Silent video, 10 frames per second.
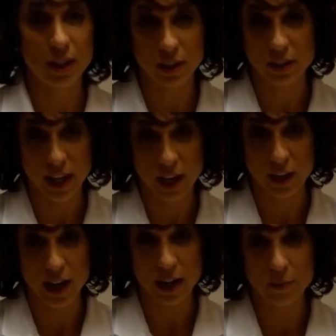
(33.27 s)
medical
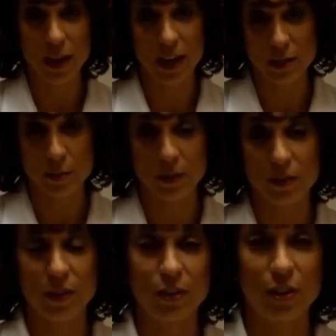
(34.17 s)
care at my hospital,
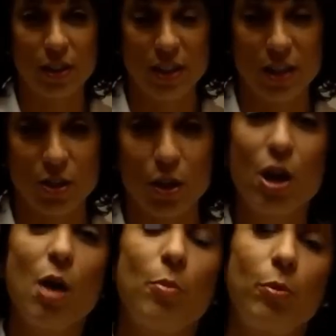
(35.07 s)
the Veterinary Center,
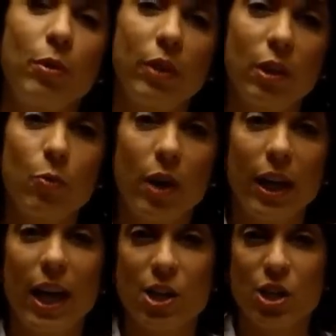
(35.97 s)
but we really
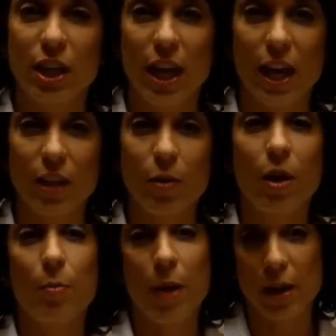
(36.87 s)
want to educate
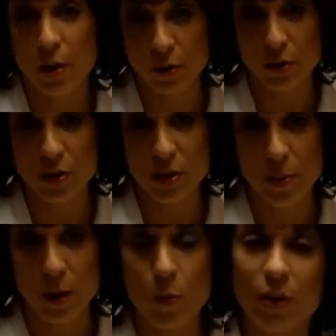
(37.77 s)
pet owners
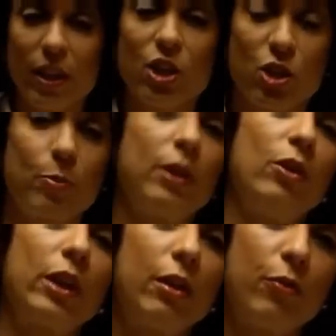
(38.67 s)
about what they should be
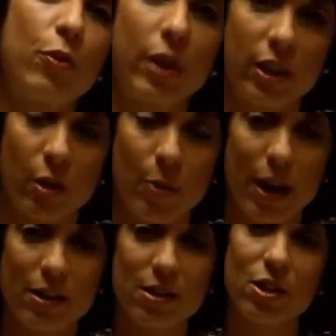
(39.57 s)
looking for in their
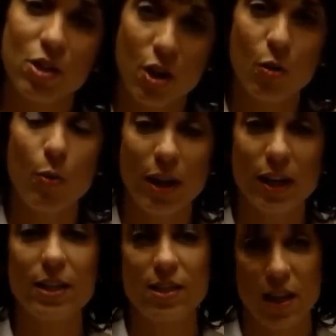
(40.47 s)
pets to know when
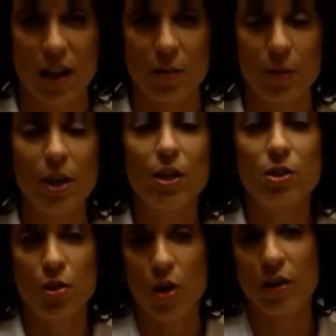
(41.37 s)
it is time
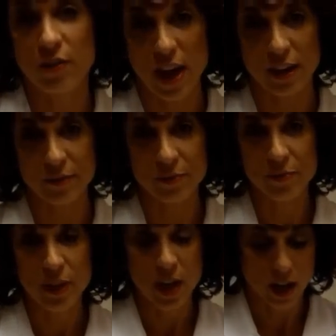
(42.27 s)
to call a vet.
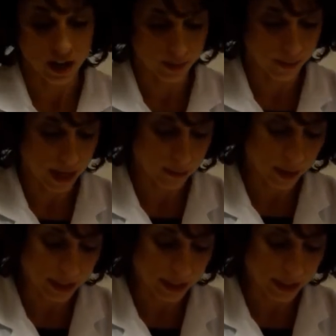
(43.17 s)
And